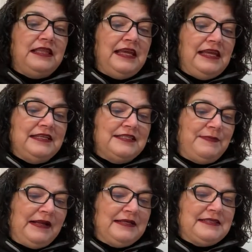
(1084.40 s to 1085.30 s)
these
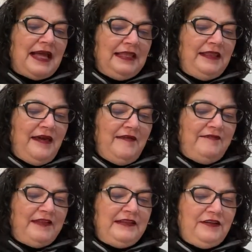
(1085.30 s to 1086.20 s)
because I love
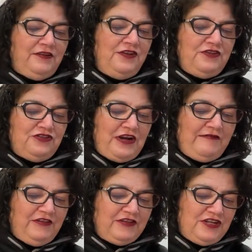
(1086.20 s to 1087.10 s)
little
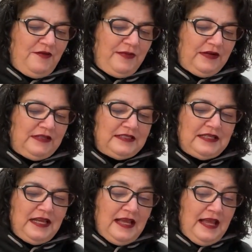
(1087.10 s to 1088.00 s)
traveler's notebooks.
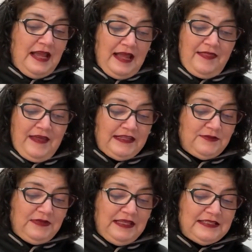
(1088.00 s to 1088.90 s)
And that's
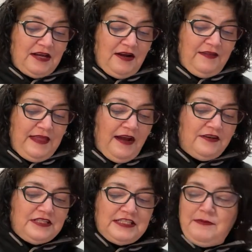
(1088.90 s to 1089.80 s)
what these are. They are
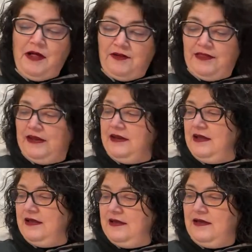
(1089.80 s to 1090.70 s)
smaller than
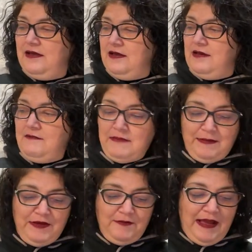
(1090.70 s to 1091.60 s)

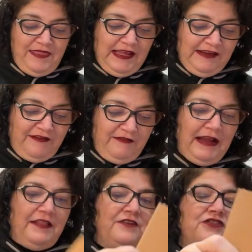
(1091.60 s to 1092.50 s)
maybe you might think of a regular